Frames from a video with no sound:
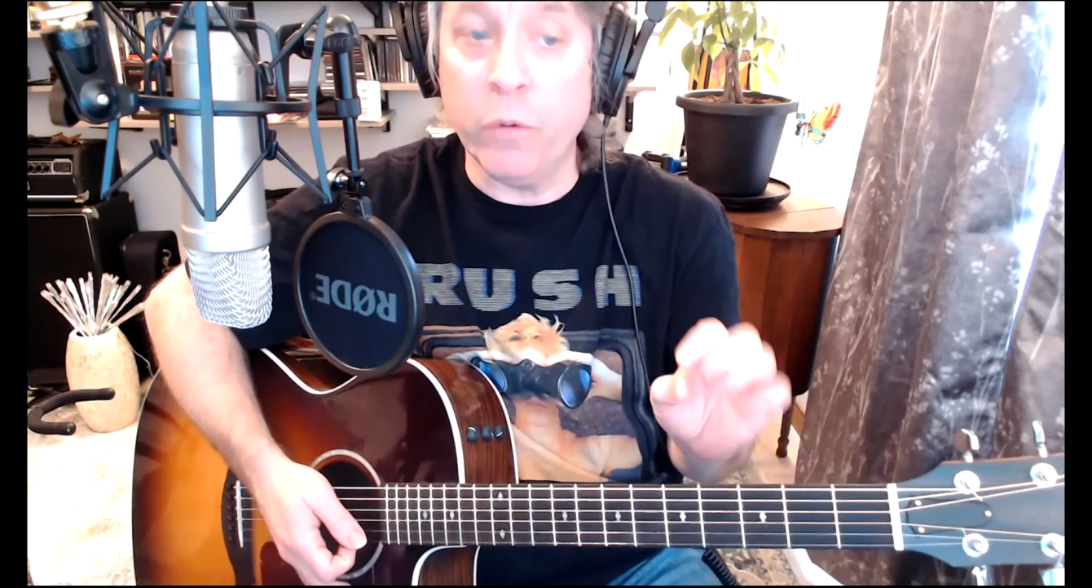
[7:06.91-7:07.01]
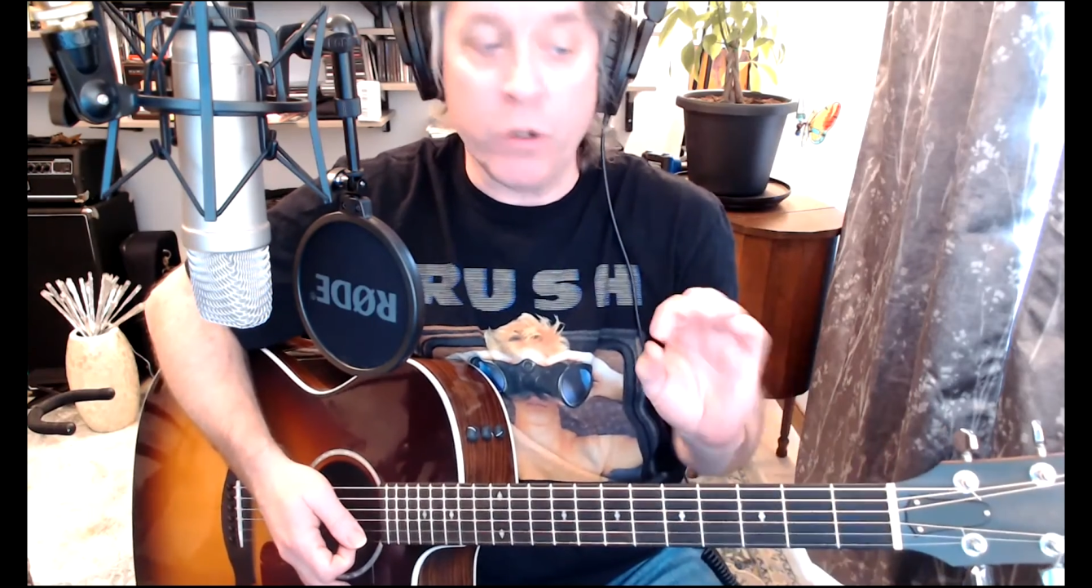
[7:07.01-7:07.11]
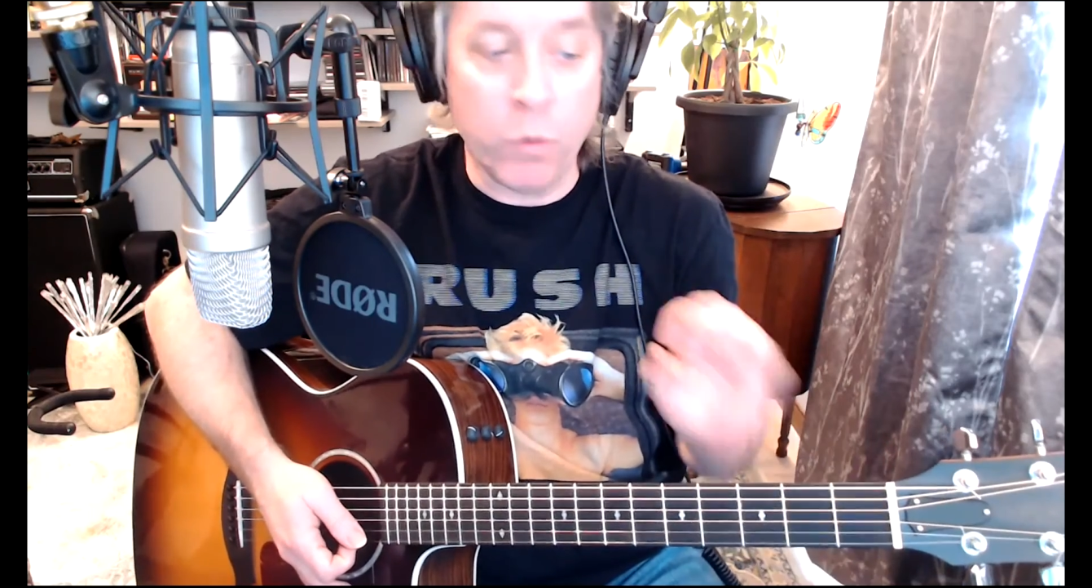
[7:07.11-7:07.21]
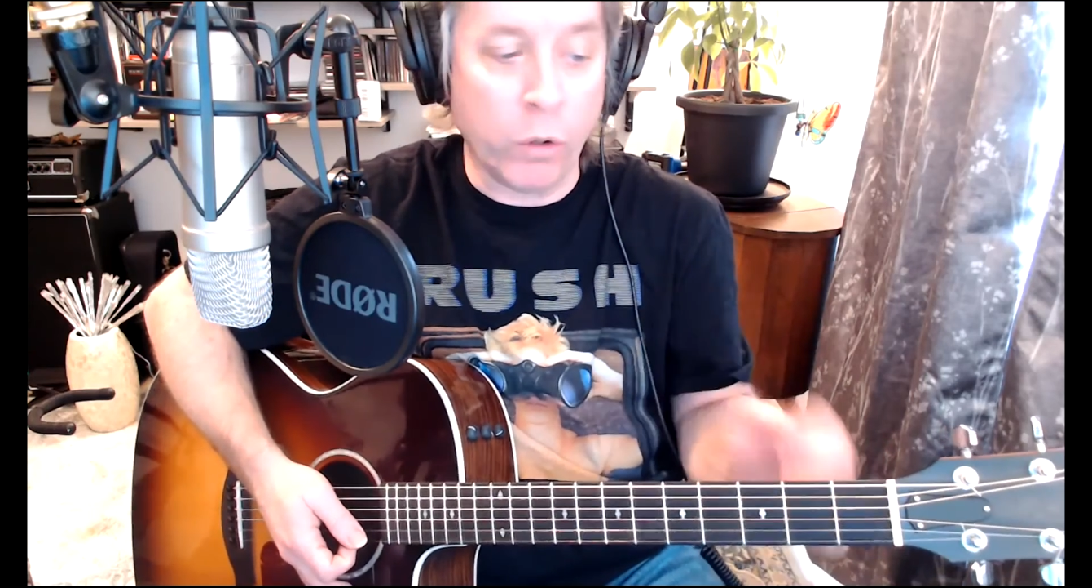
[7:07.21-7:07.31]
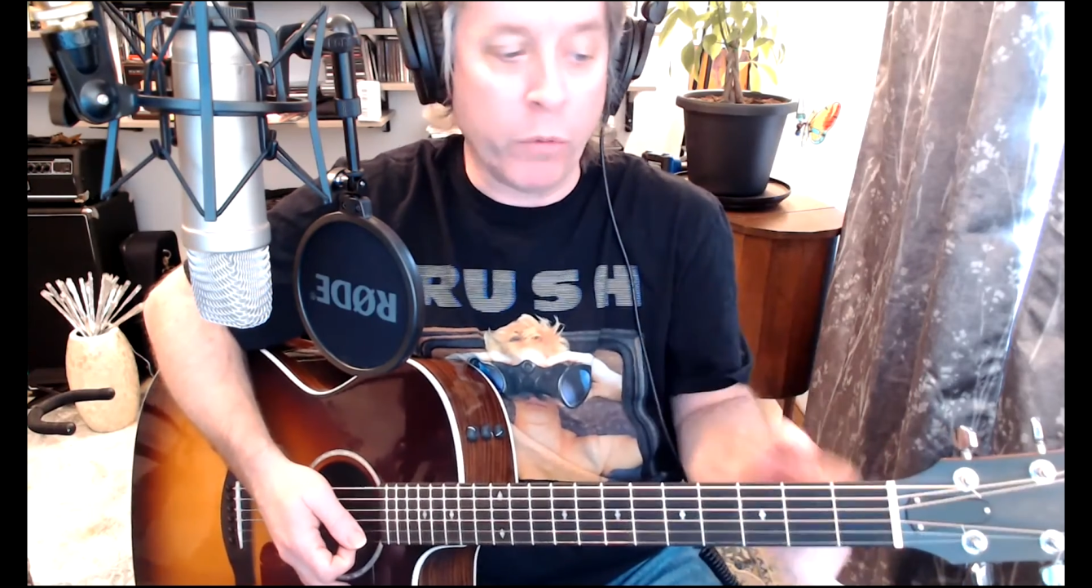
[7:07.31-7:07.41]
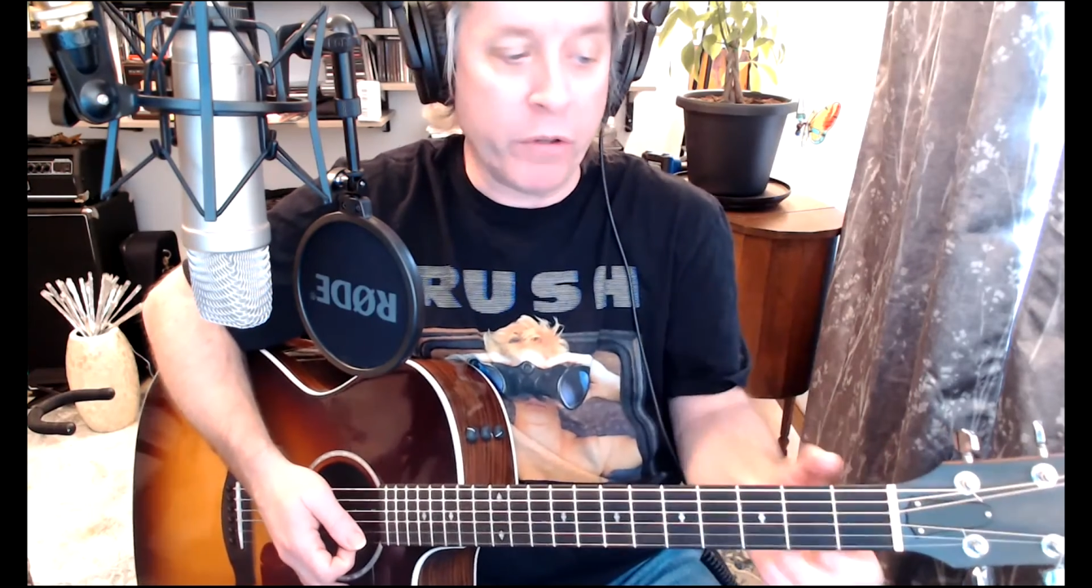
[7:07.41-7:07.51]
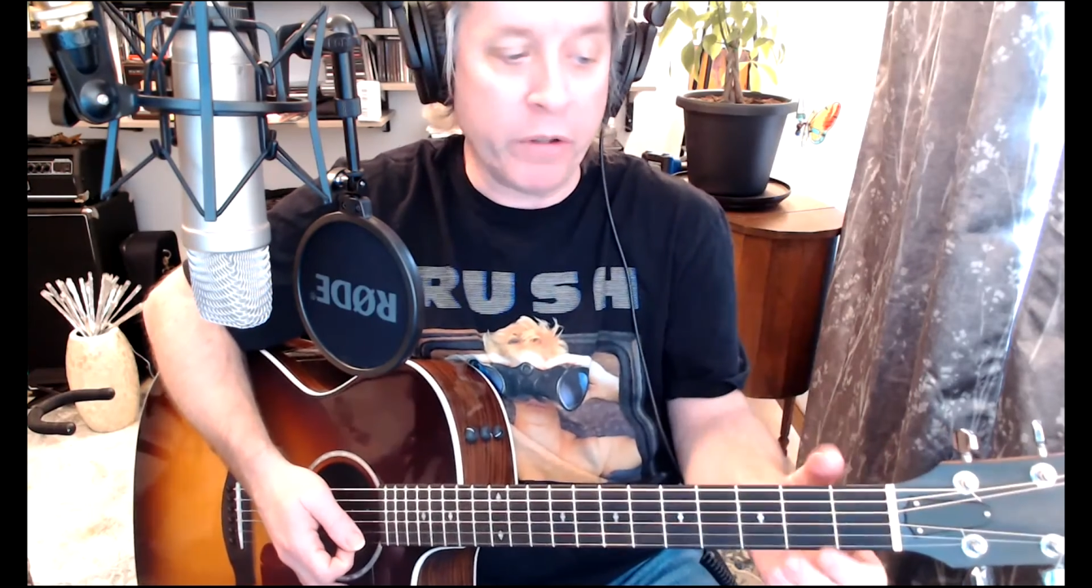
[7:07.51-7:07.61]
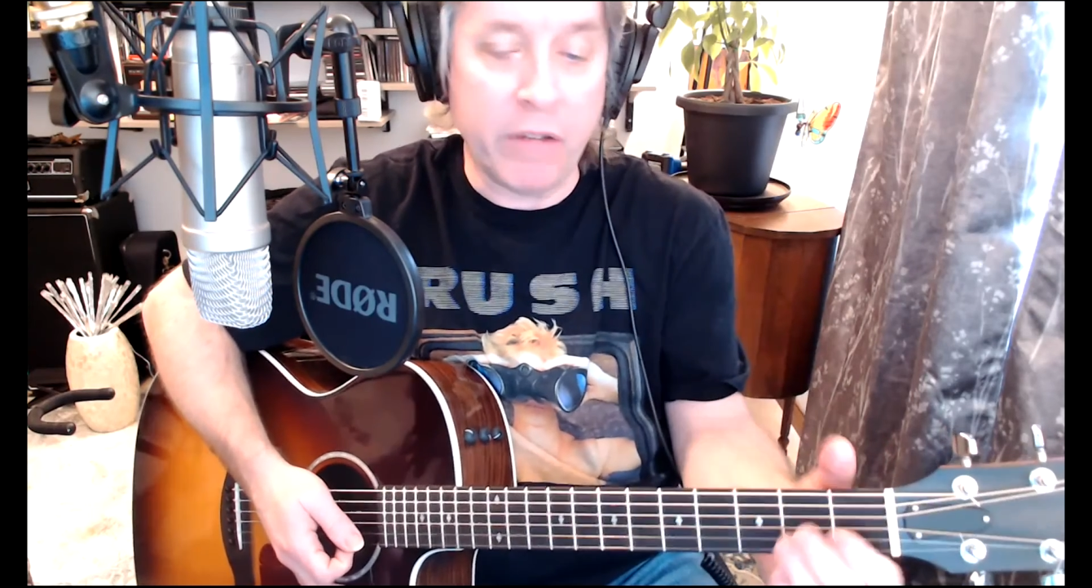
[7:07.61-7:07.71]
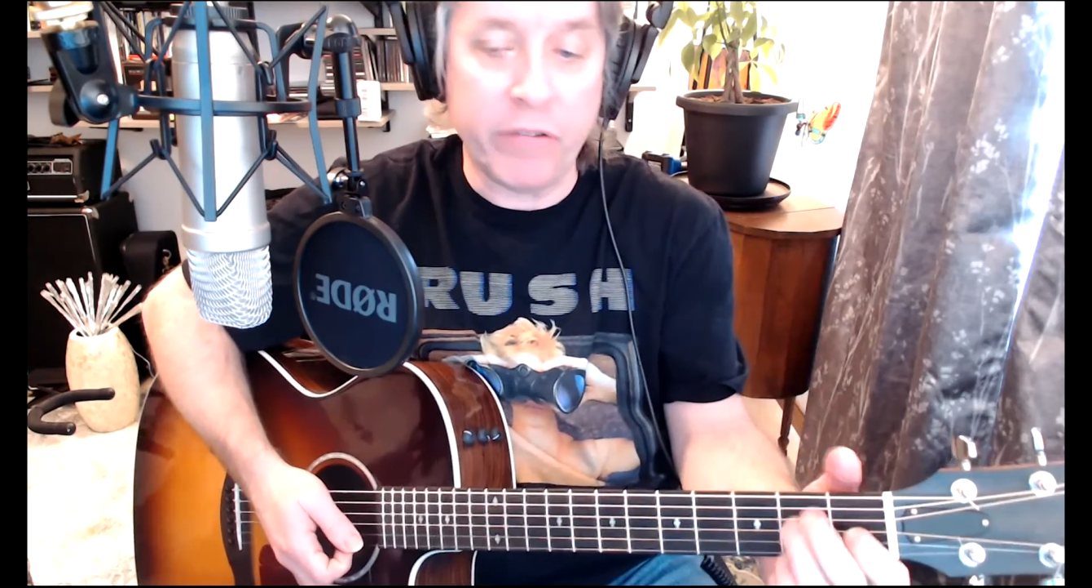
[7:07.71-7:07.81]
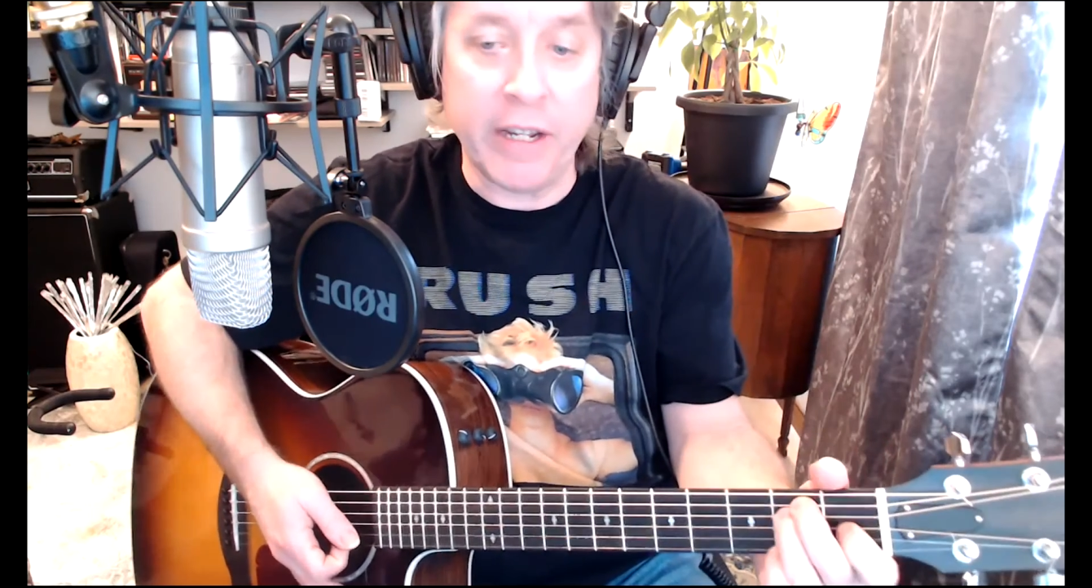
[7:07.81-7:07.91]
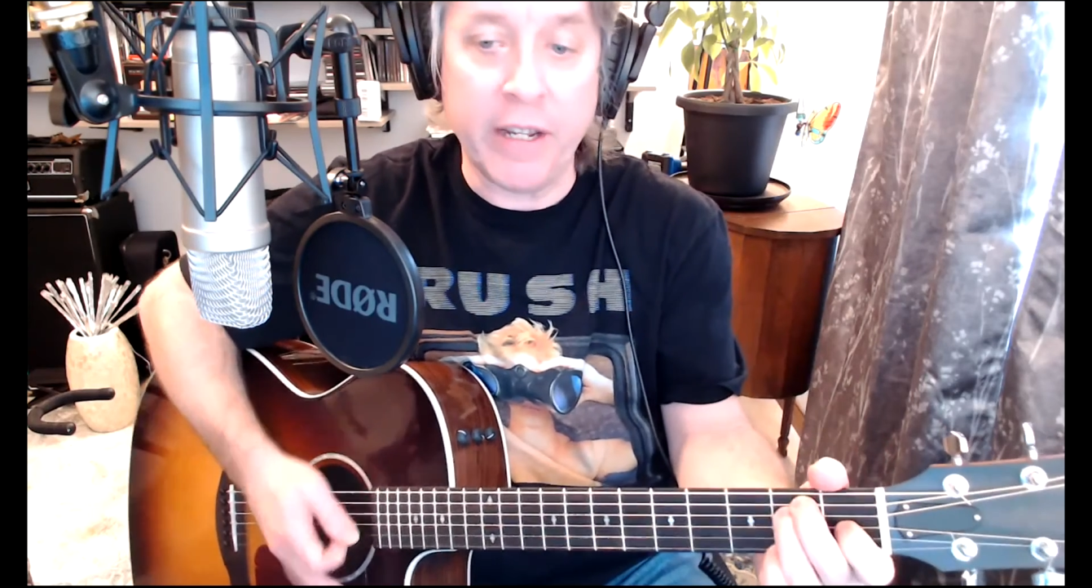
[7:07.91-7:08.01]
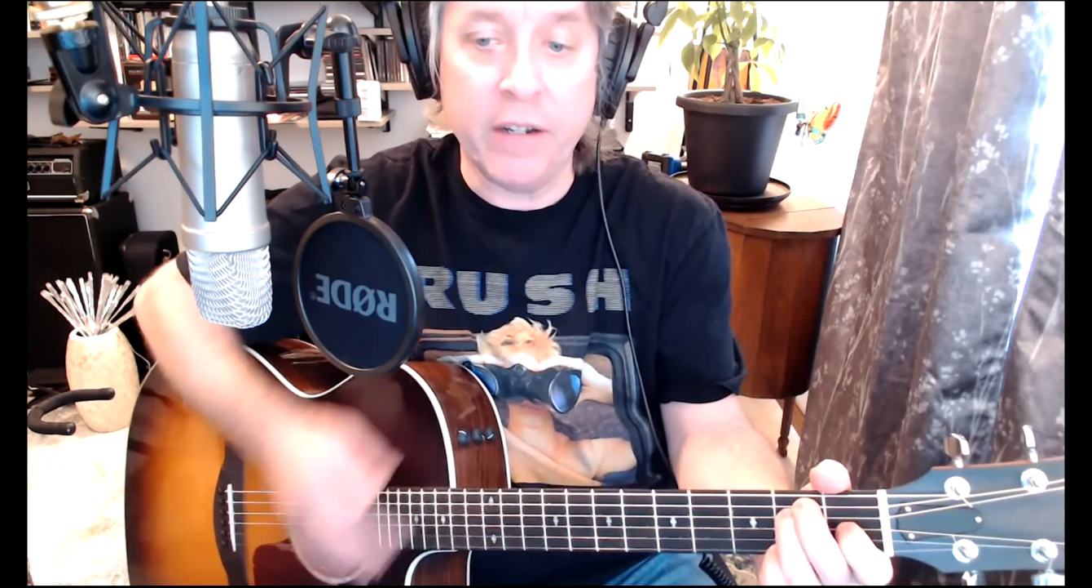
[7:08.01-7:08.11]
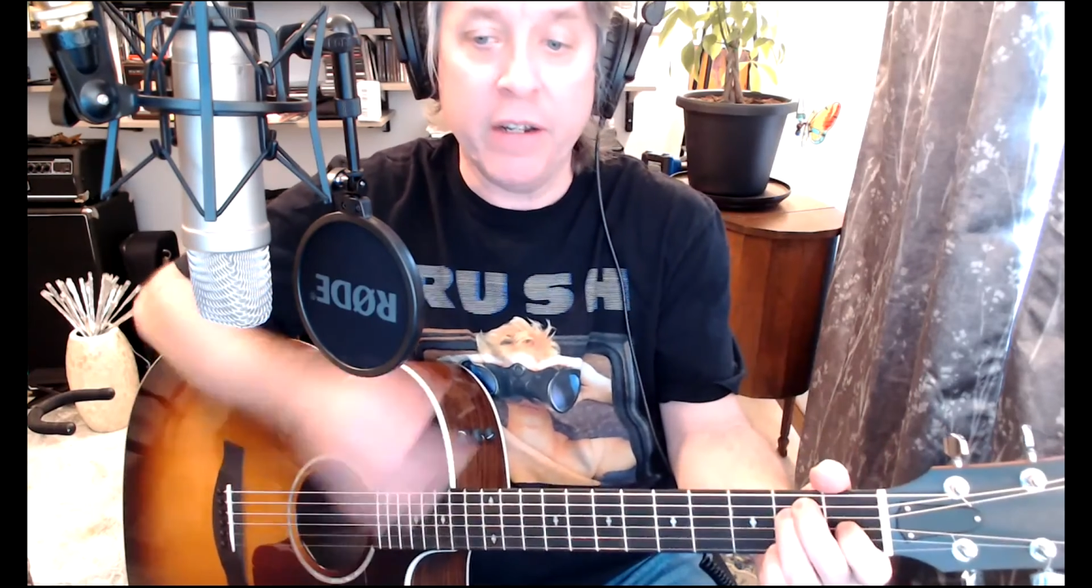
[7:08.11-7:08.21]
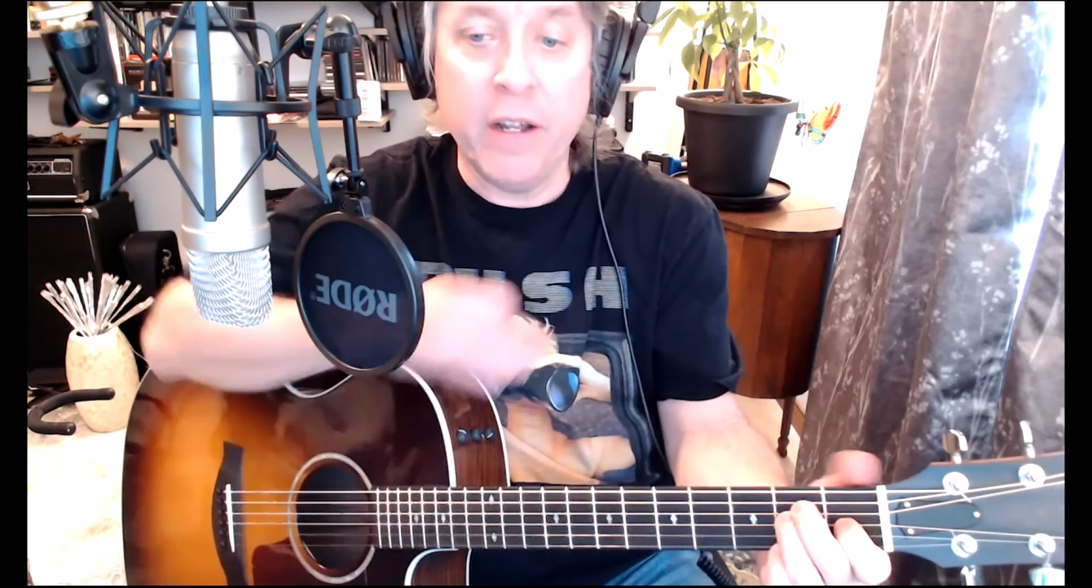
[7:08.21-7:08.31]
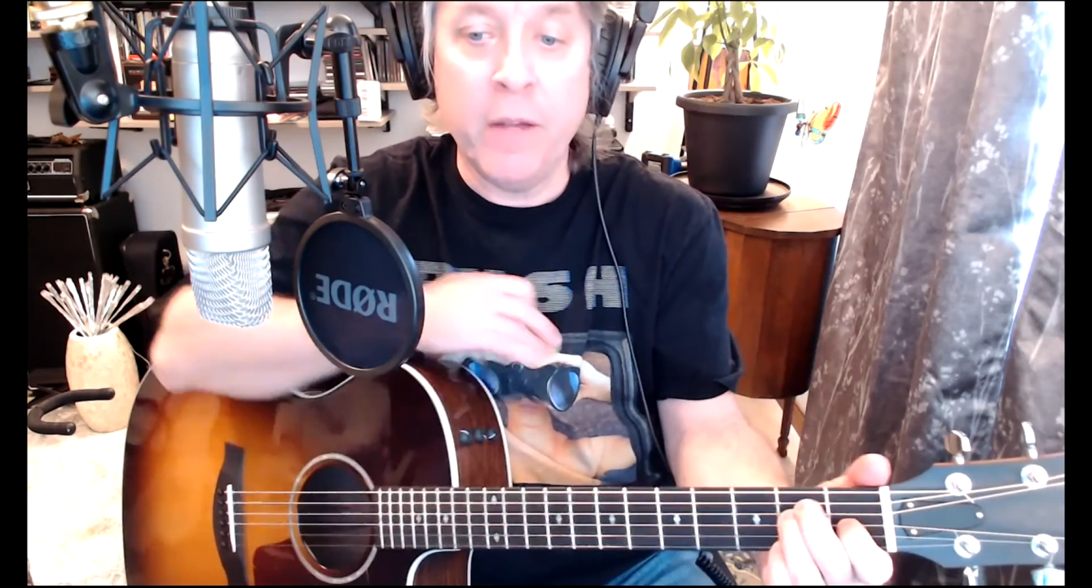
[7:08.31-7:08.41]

When you work with your left hand,